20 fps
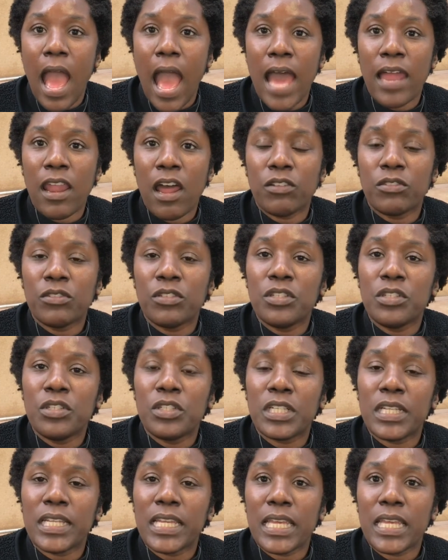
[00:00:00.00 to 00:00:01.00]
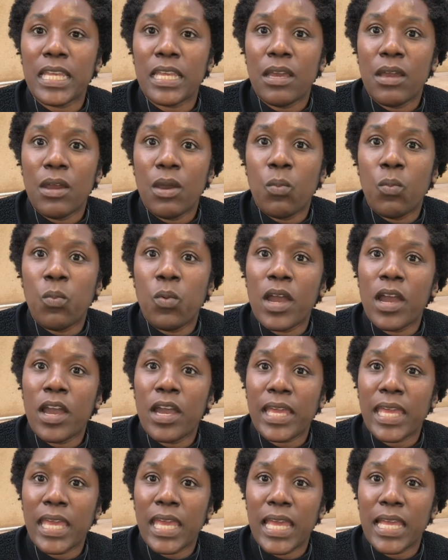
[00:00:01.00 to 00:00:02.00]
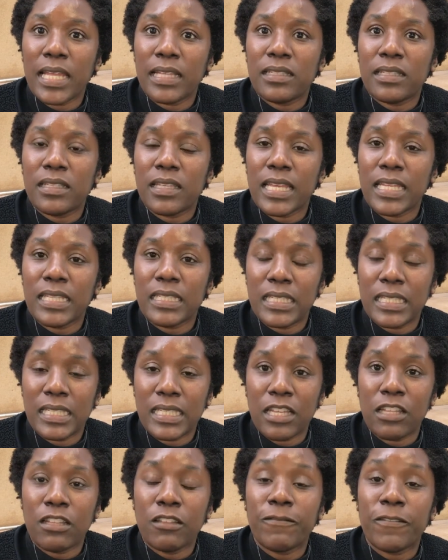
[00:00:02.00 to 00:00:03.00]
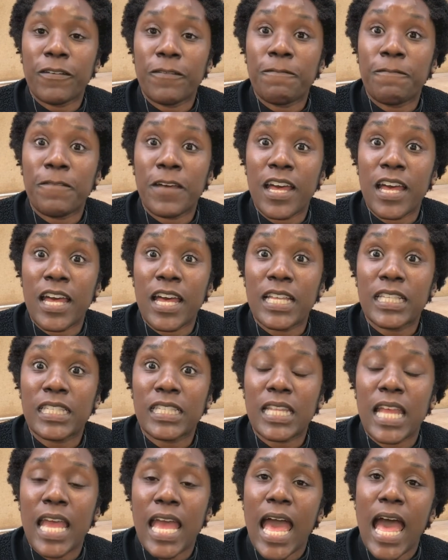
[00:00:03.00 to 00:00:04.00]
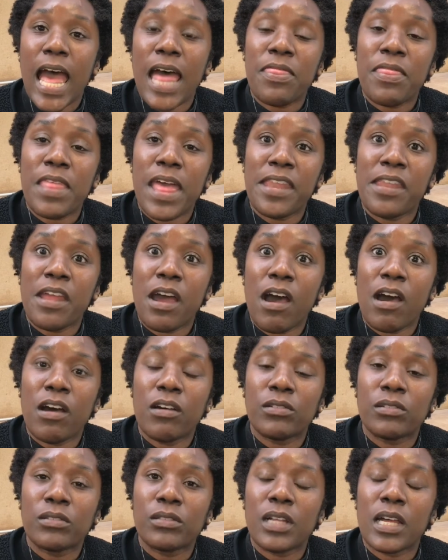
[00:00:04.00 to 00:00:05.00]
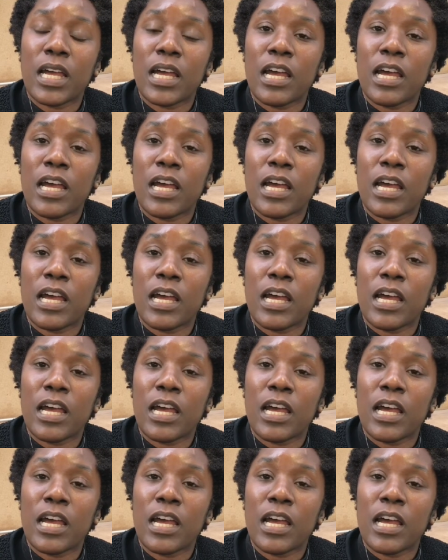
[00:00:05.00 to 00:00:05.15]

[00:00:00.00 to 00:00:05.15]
and I'll usually work it in silver first, and then I'll